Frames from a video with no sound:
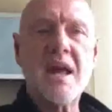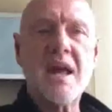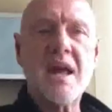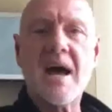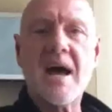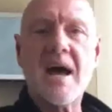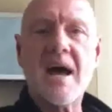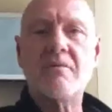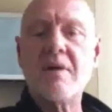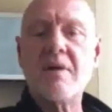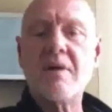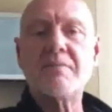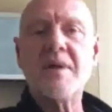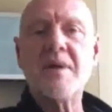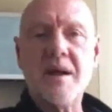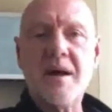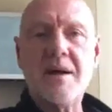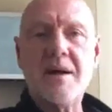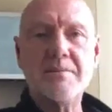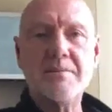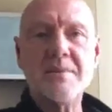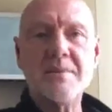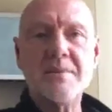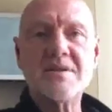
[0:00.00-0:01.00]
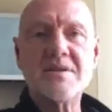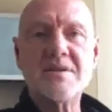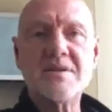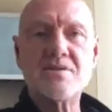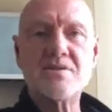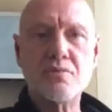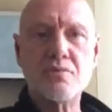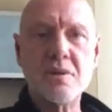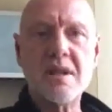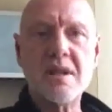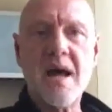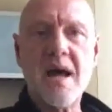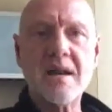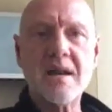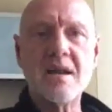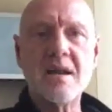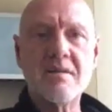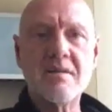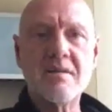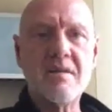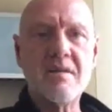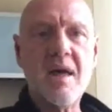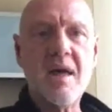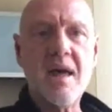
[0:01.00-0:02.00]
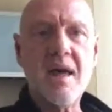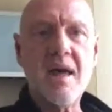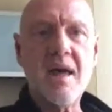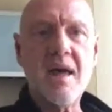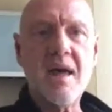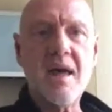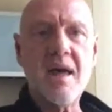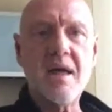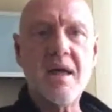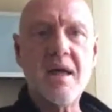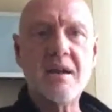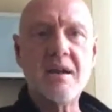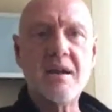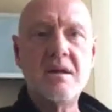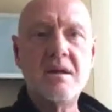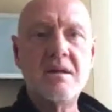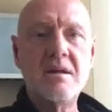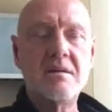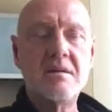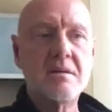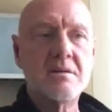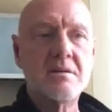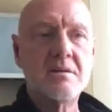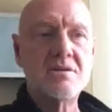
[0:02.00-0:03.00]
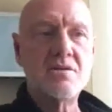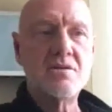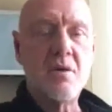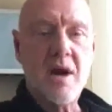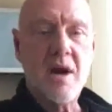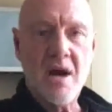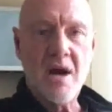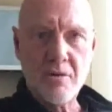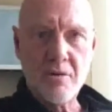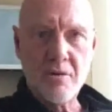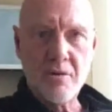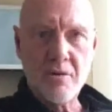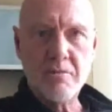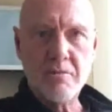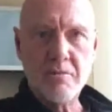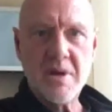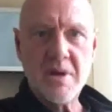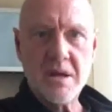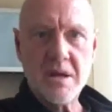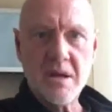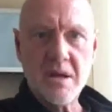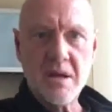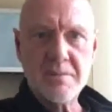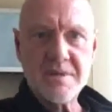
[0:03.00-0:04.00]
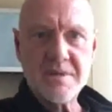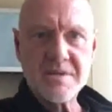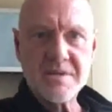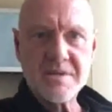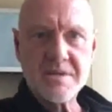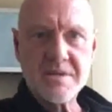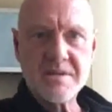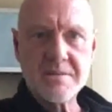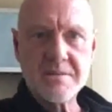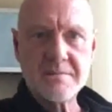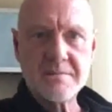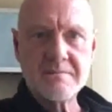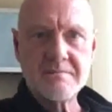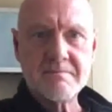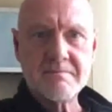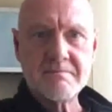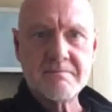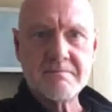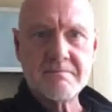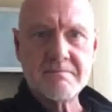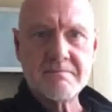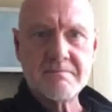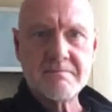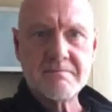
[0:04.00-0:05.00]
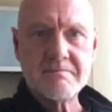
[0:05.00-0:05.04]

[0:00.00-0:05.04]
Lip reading: hard to ramp that up. It's really hard to get that to $100 million business